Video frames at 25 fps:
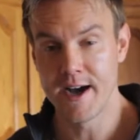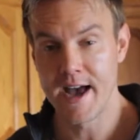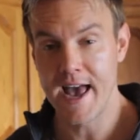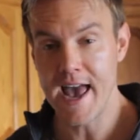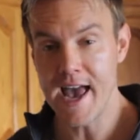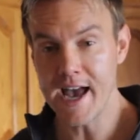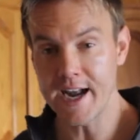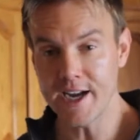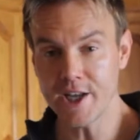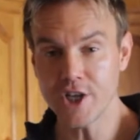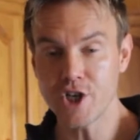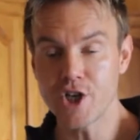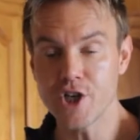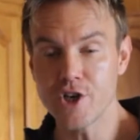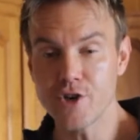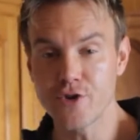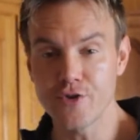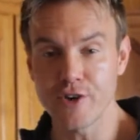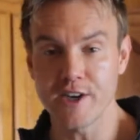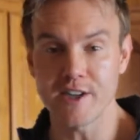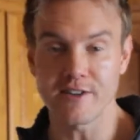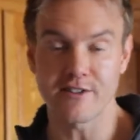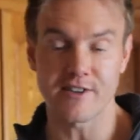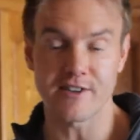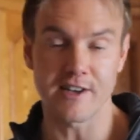Energy
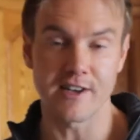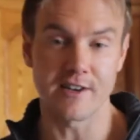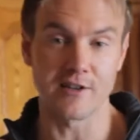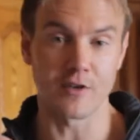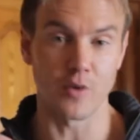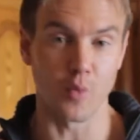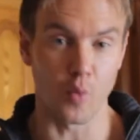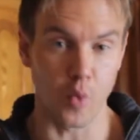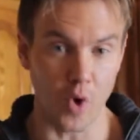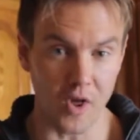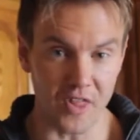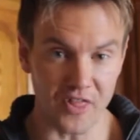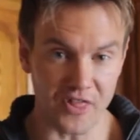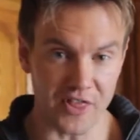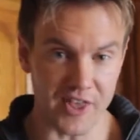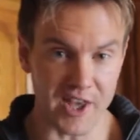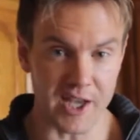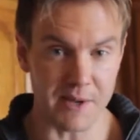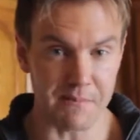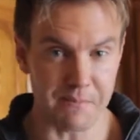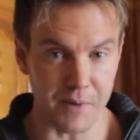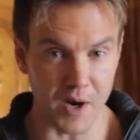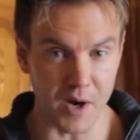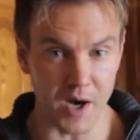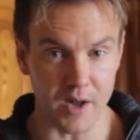drinks is one thing,
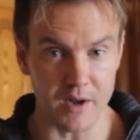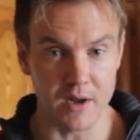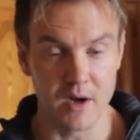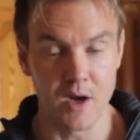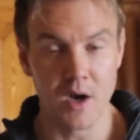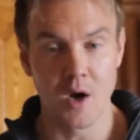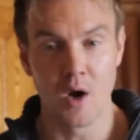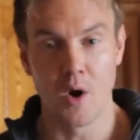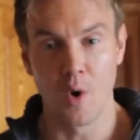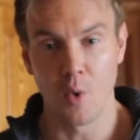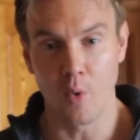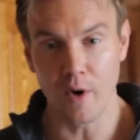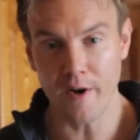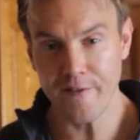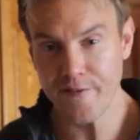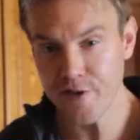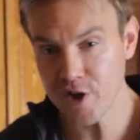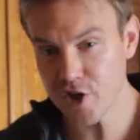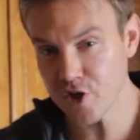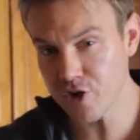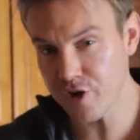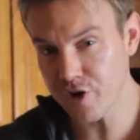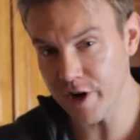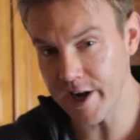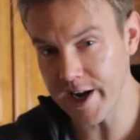but what if you're
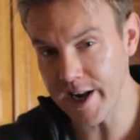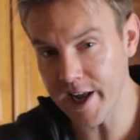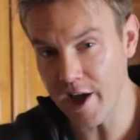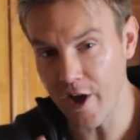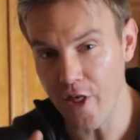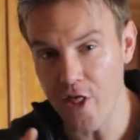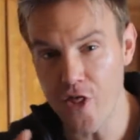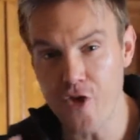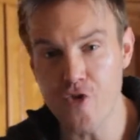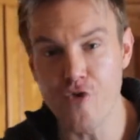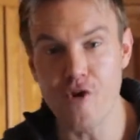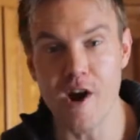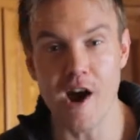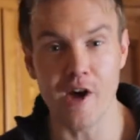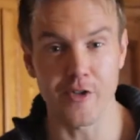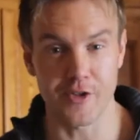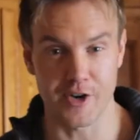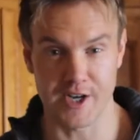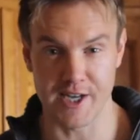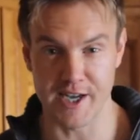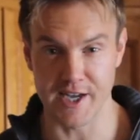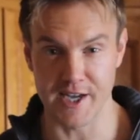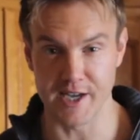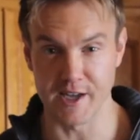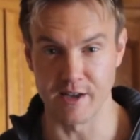training throughout the
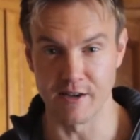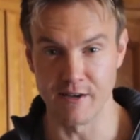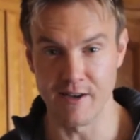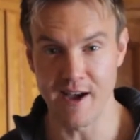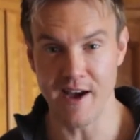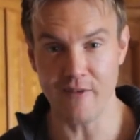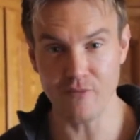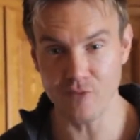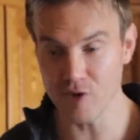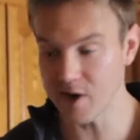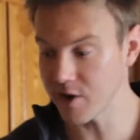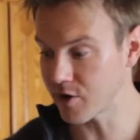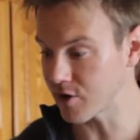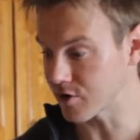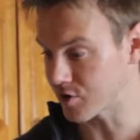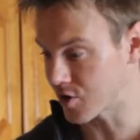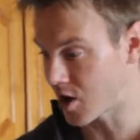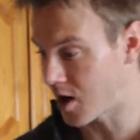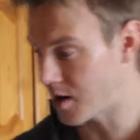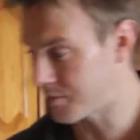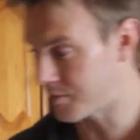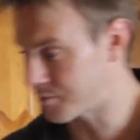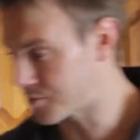day? Haven't really got time